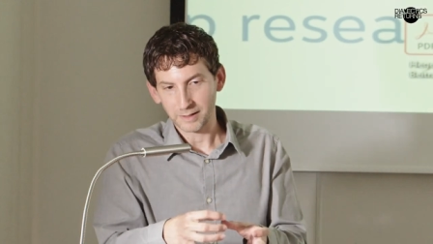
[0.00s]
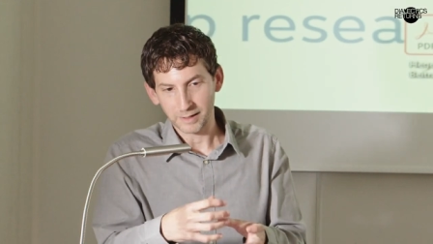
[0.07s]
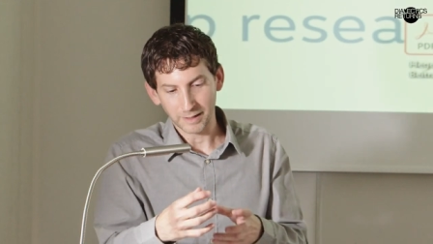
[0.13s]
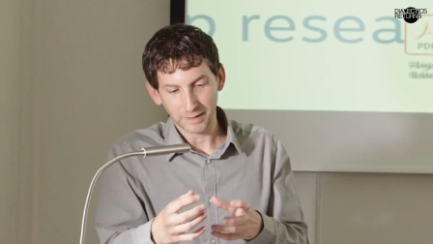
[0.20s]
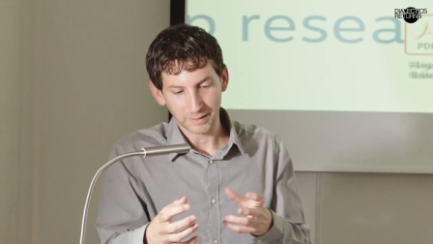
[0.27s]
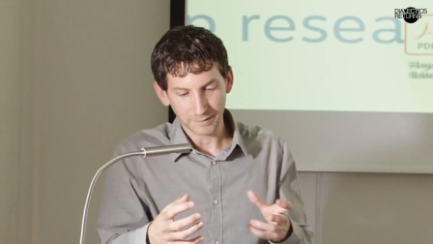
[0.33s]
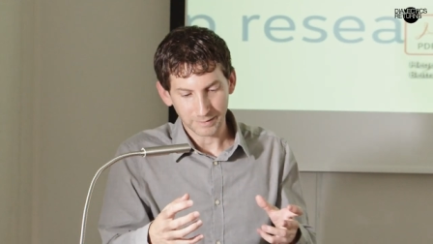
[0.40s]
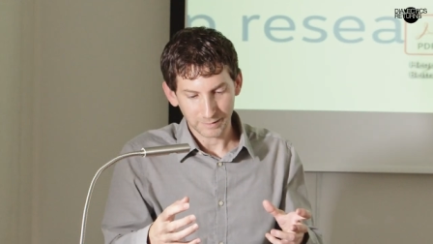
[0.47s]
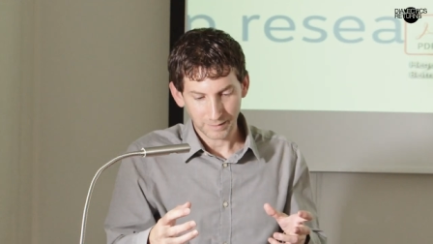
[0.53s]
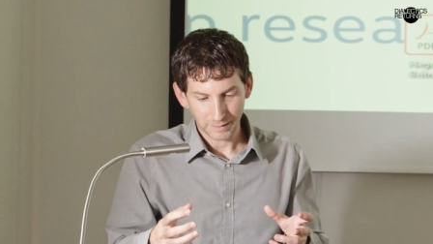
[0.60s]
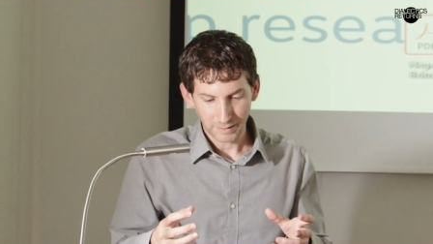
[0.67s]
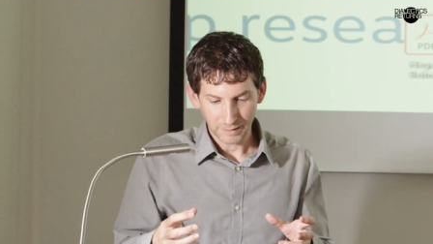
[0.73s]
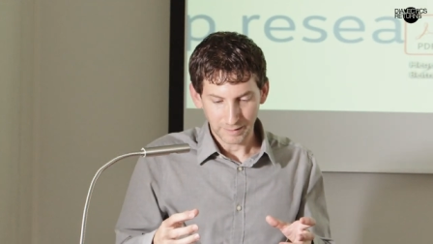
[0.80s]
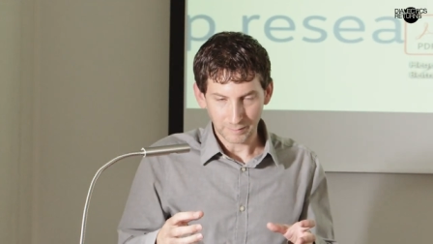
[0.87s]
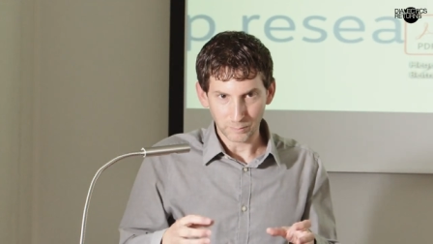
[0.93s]
and
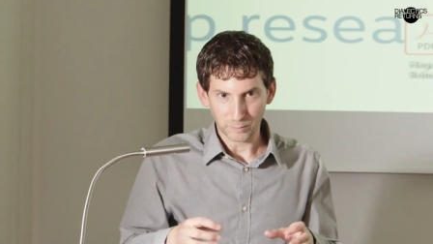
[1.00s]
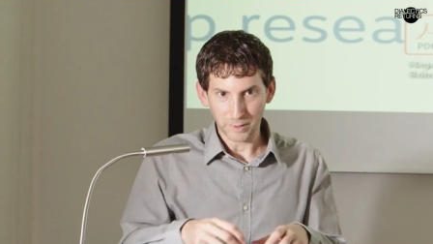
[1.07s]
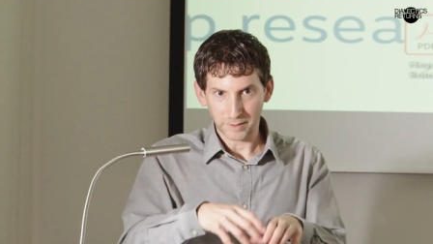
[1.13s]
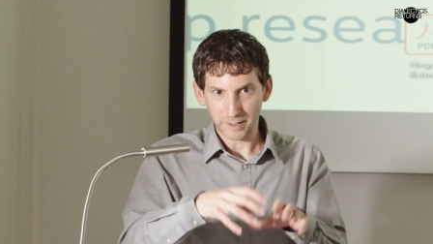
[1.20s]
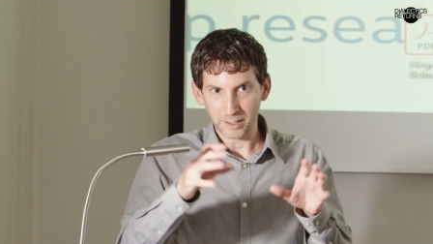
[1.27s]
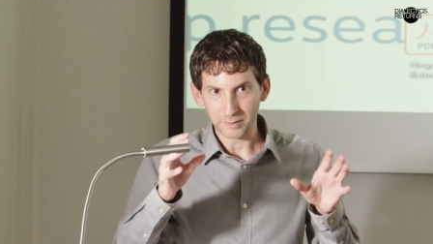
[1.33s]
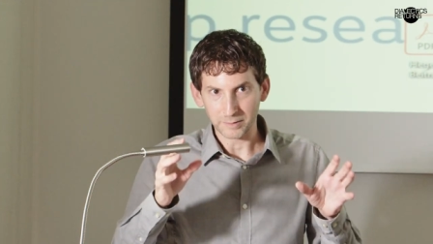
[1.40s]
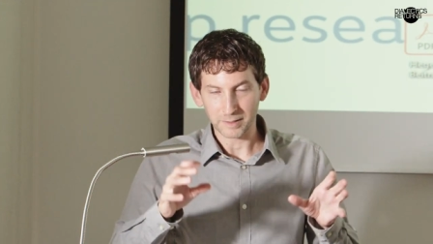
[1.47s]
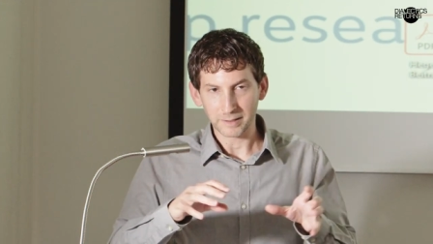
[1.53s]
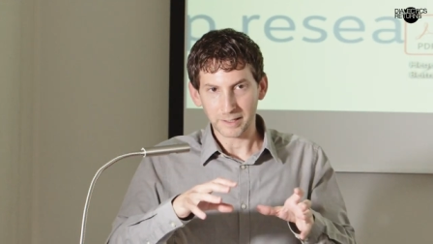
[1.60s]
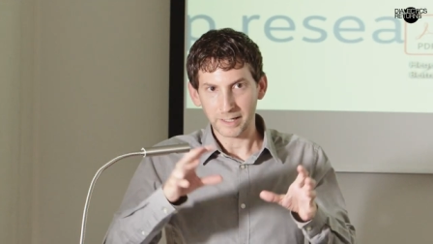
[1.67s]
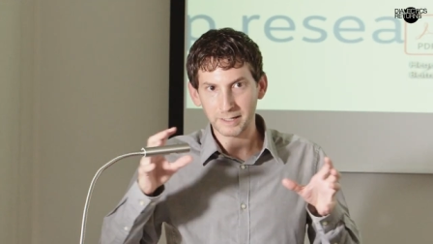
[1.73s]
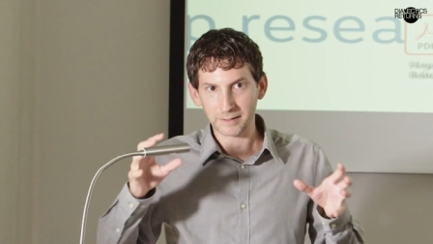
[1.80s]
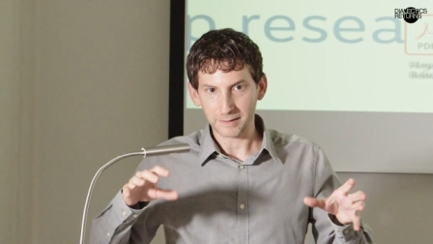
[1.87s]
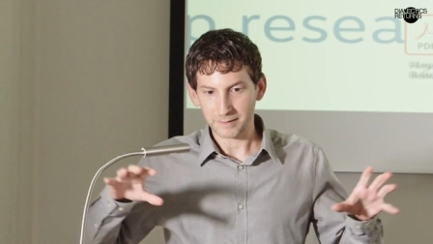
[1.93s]
without
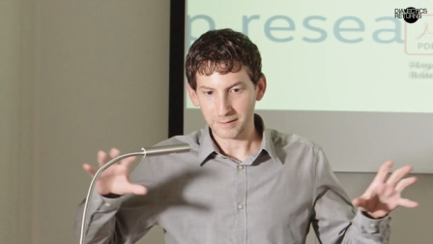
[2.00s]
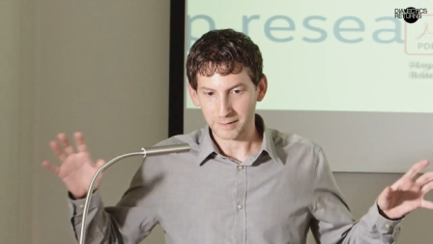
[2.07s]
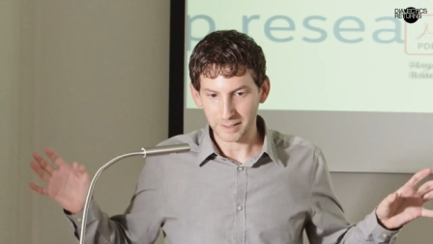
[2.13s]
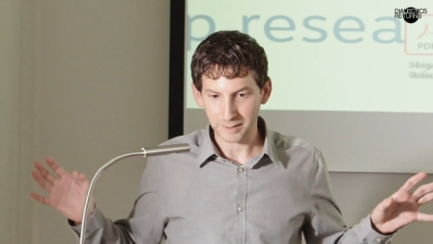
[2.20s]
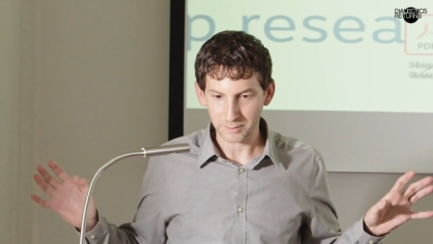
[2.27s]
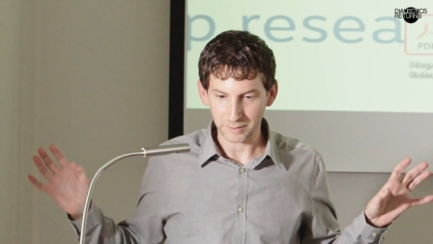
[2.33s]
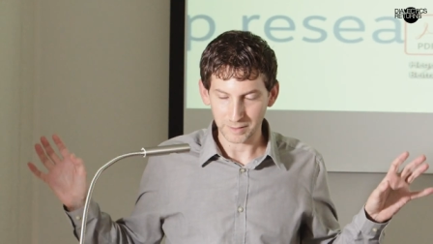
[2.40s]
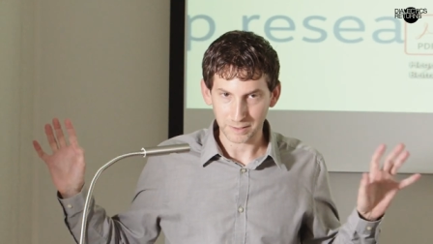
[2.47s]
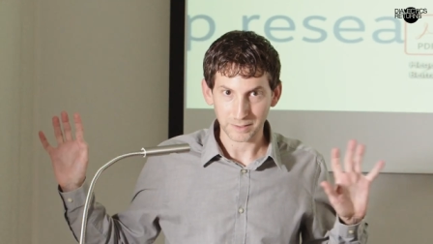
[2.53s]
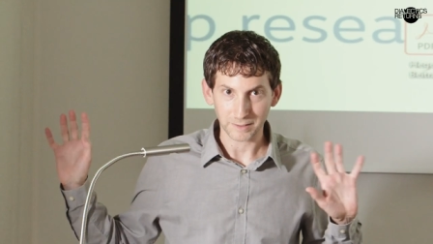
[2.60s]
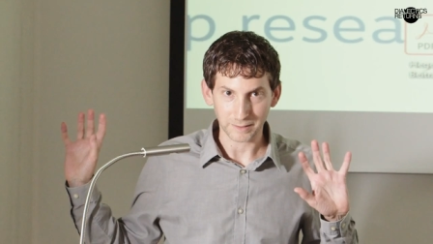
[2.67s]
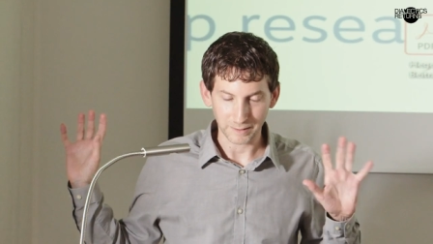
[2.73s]
denying that the contradiction